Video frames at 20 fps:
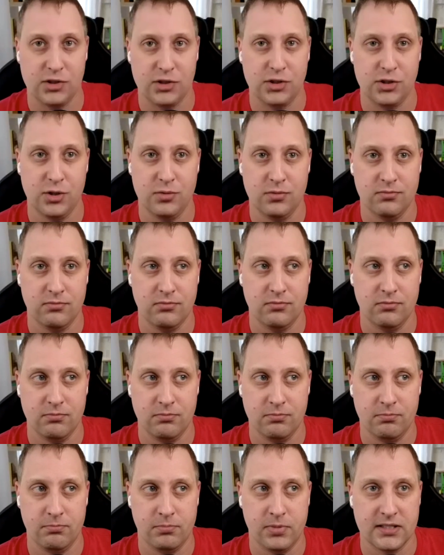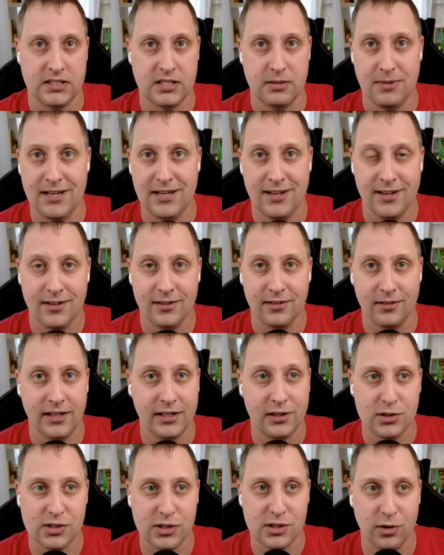you, but to me, like
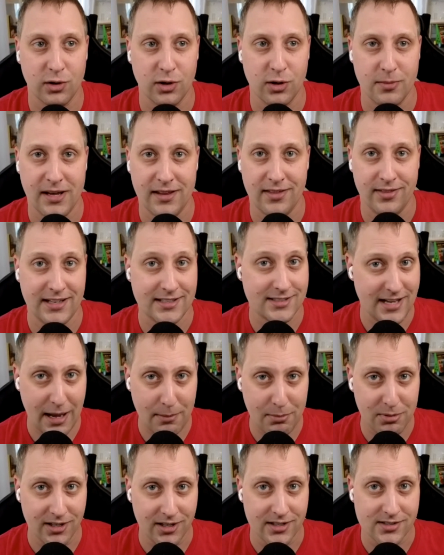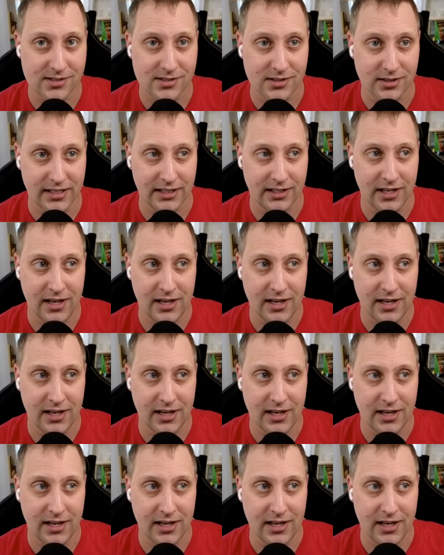you said earlier, man, that's happiness. Like, yeah,